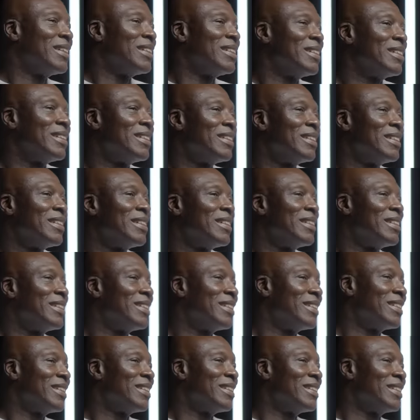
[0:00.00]

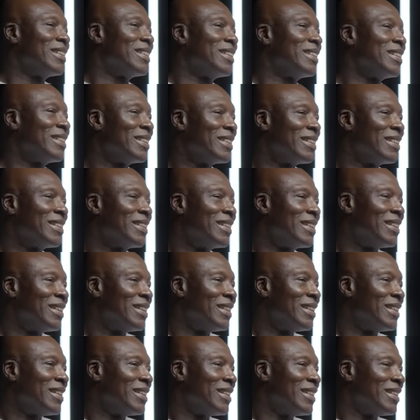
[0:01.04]

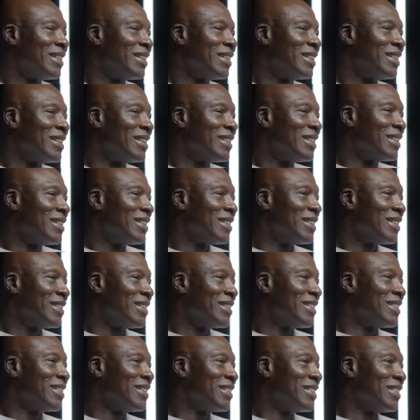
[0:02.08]

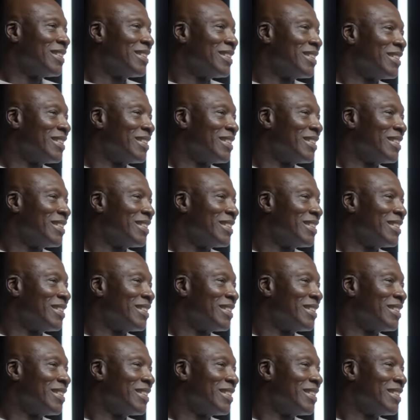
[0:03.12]
No words are spoken by the person on screen.